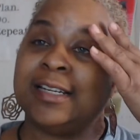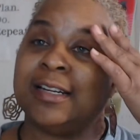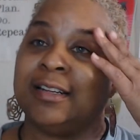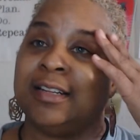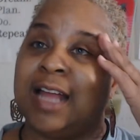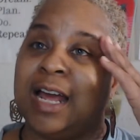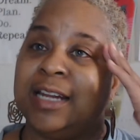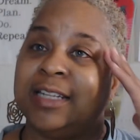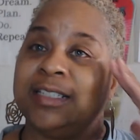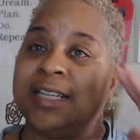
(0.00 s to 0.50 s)
a
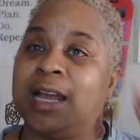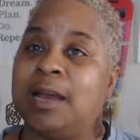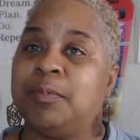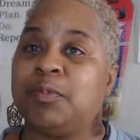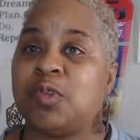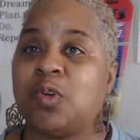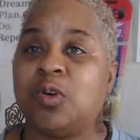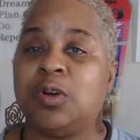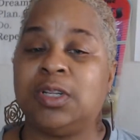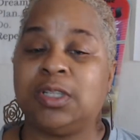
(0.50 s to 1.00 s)
lot of
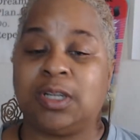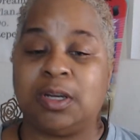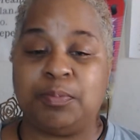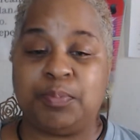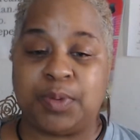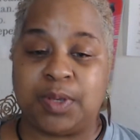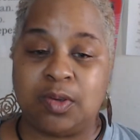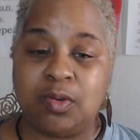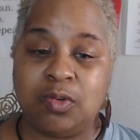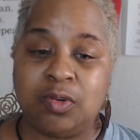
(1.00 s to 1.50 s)
times on
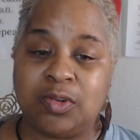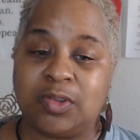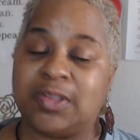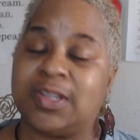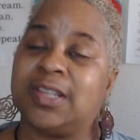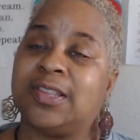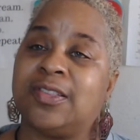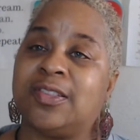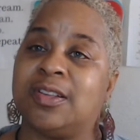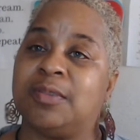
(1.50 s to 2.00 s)
computer
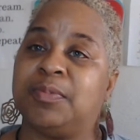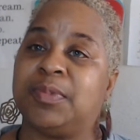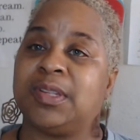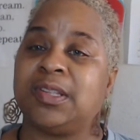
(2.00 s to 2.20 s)
systems,